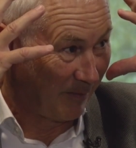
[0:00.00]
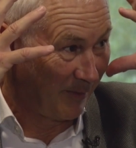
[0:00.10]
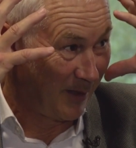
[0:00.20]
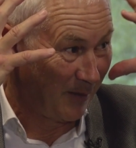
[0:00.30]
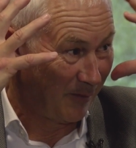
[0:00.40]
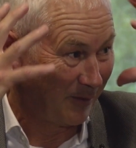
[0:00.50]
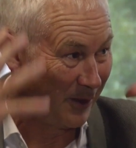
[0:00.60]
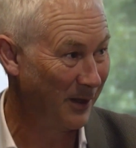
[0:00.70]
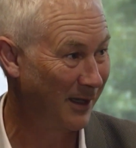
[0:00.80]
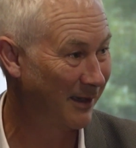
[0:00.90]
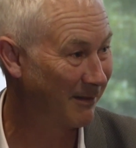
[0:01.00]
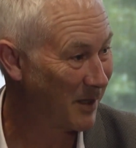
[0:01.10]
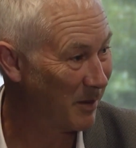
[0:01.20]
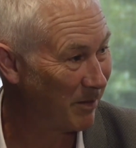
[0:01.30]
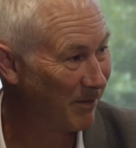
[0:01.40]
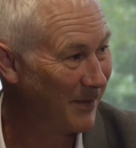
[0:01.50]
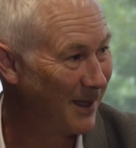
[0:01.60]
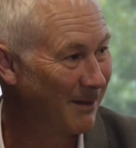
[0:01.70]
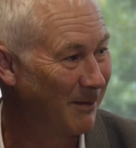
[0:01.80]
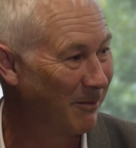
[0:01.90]
thing floating
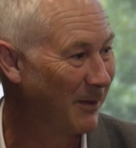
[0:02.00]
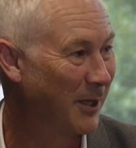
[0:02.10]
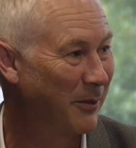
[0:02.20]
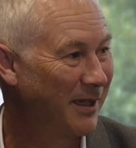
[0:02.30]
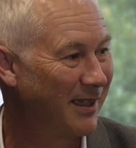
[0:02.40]
in liquid